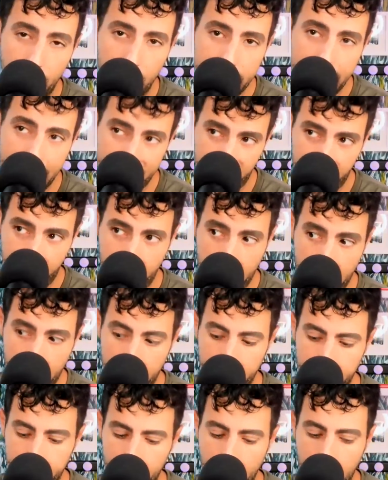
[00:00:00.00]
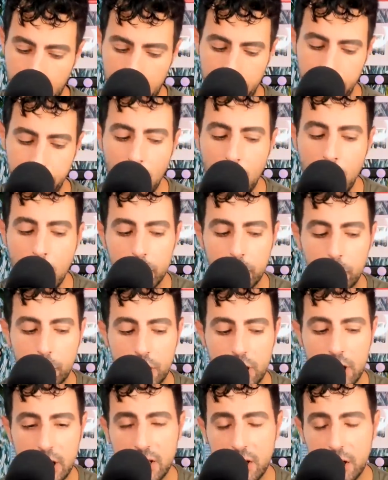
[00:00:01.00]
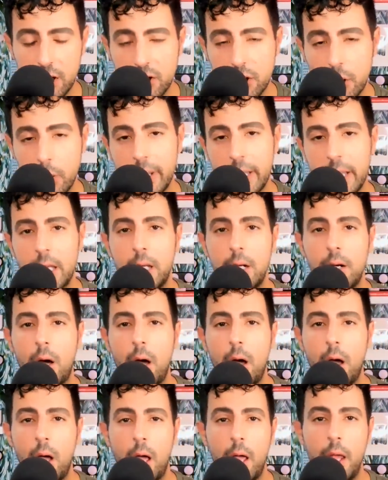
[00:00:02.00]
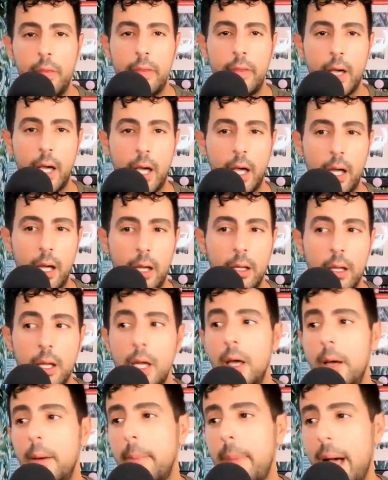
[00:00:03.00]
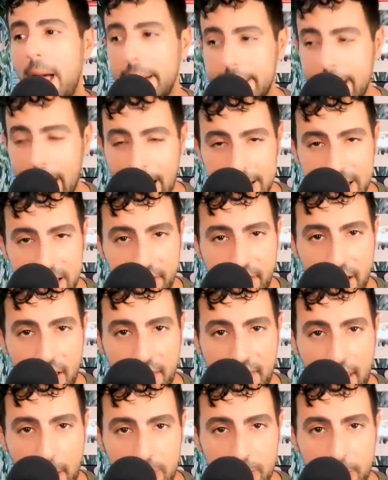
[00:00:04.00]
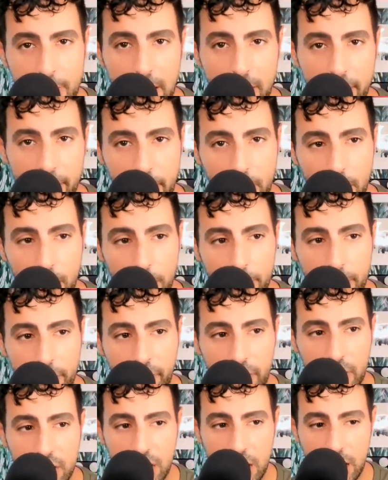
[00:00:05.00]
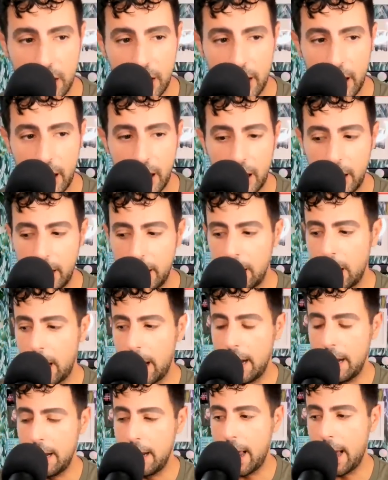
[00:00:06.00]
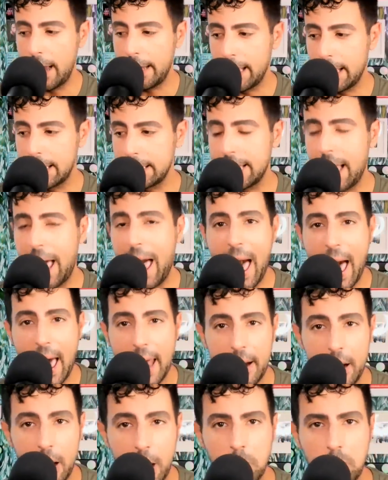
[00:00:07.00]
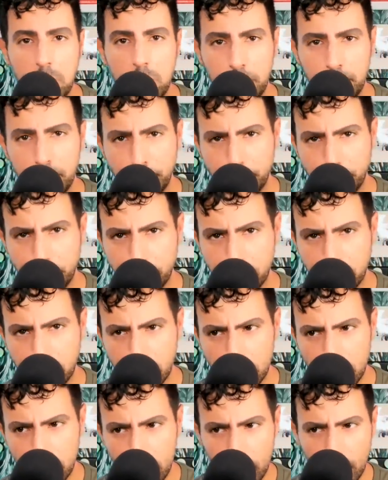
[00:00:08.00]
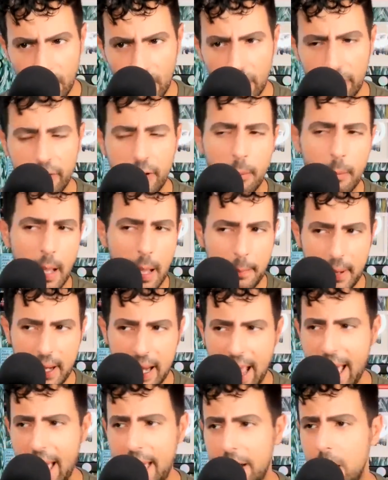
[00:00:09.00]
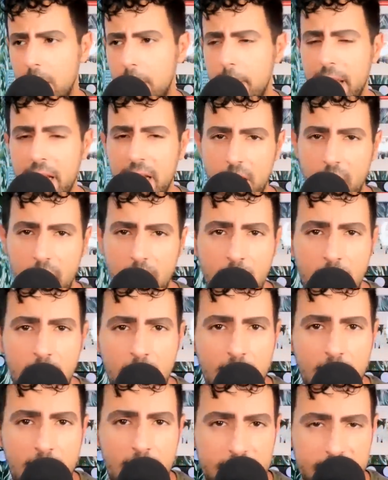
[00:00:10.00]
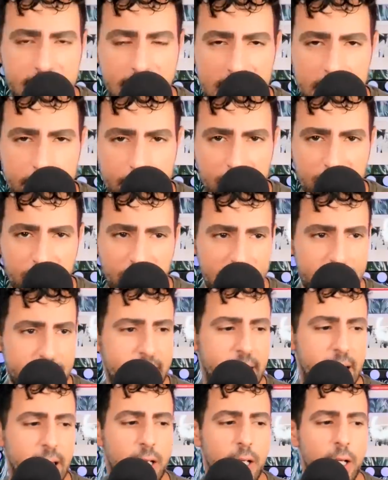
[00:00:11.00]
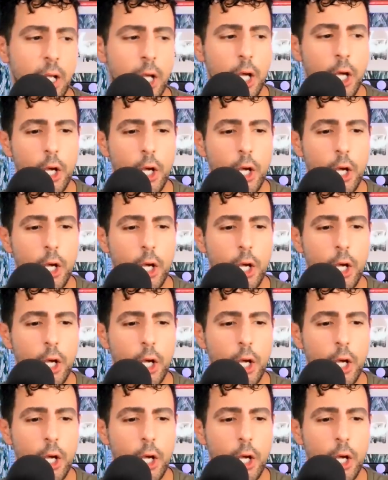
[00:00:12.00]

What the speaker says: yesterday, okay? So she starts going in on the podcast event that was being filmed for Sheena and I guess Adam from Up and Adam and his husband Jason